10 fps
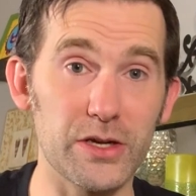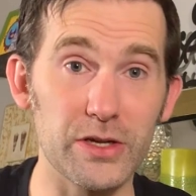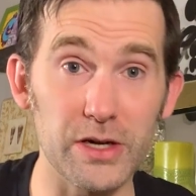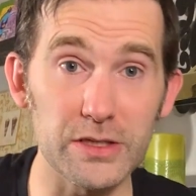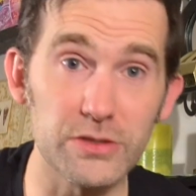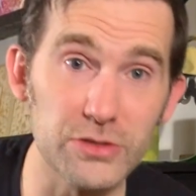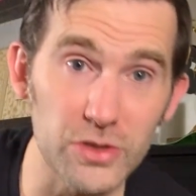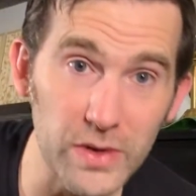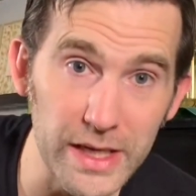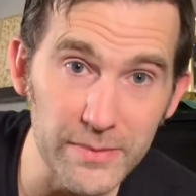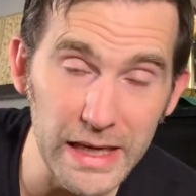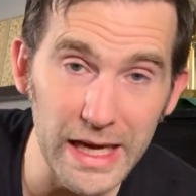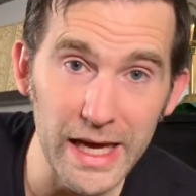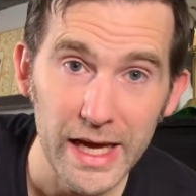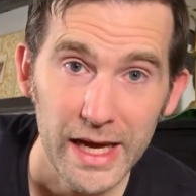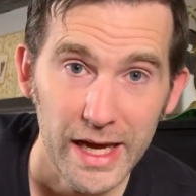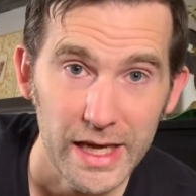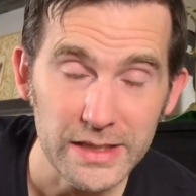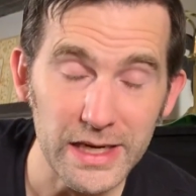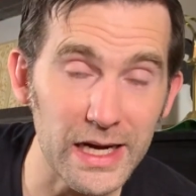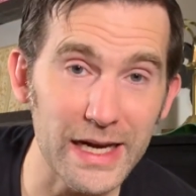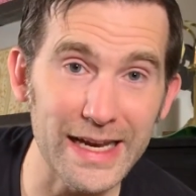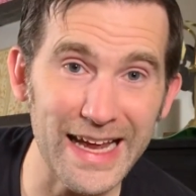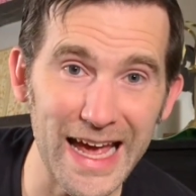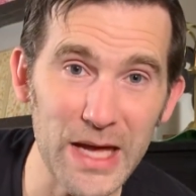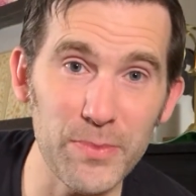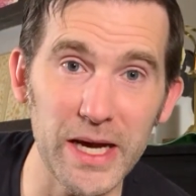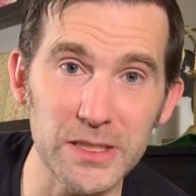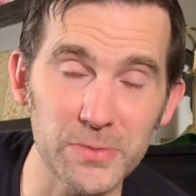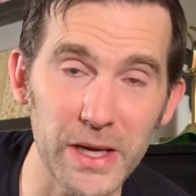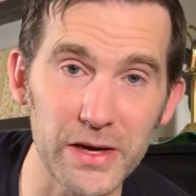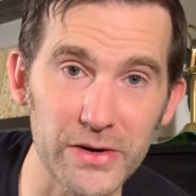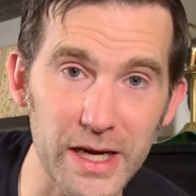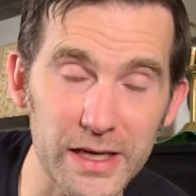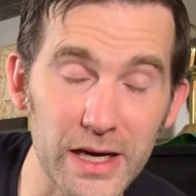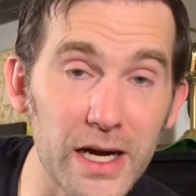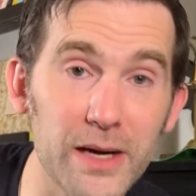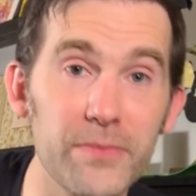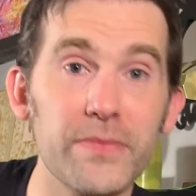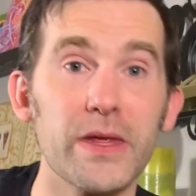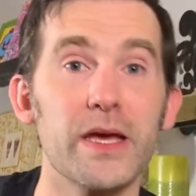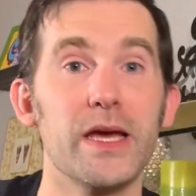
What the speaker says: You can also join me and Todd at apexpiano.com.